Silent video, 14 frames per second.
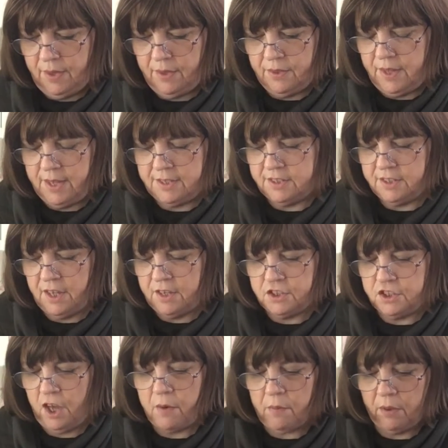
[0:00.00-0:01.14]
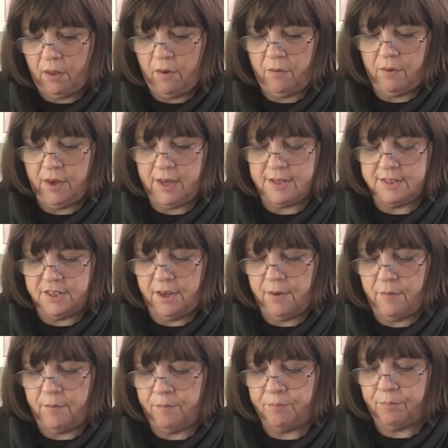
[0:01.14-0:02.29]
this sew along. It's
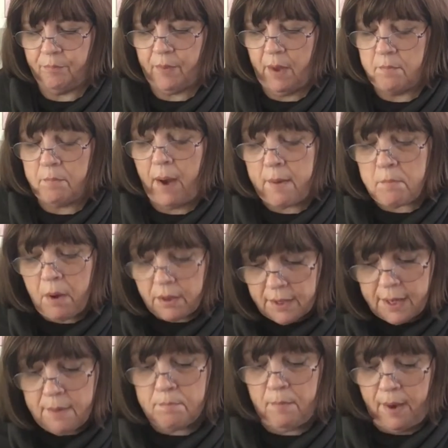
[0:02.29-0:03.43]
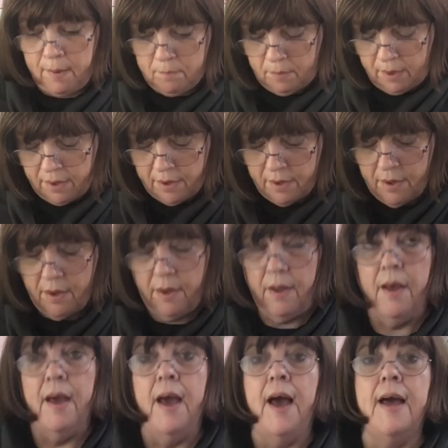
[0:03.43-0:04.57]
by Molly and Mama,
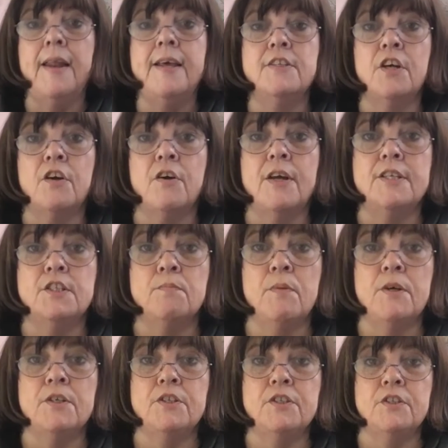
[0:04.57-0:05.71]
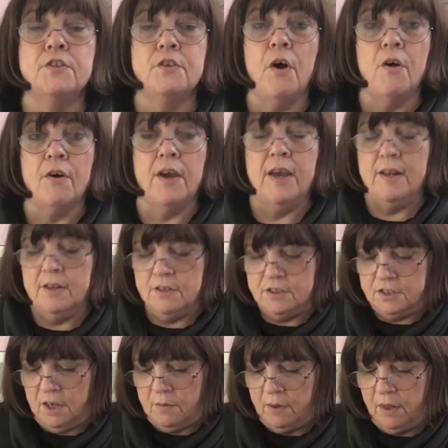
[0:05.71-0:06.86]
and it's a Christmas stocking
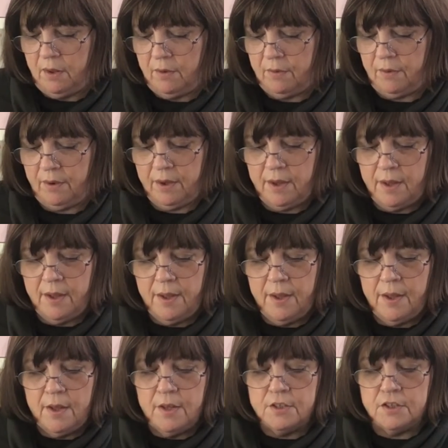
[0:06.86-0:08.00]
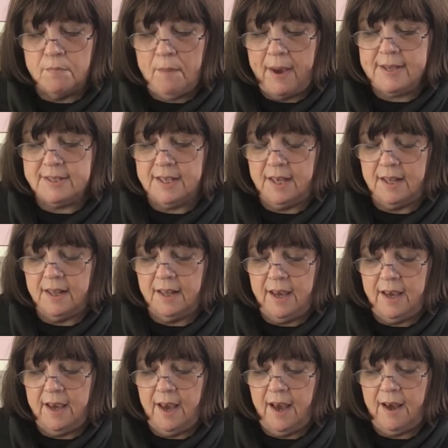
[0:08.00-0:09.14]
sew along. So
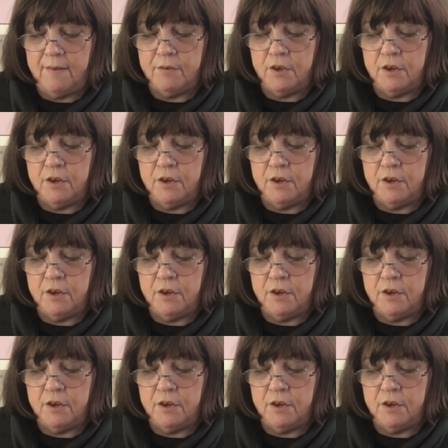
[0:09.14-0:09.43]
basically I've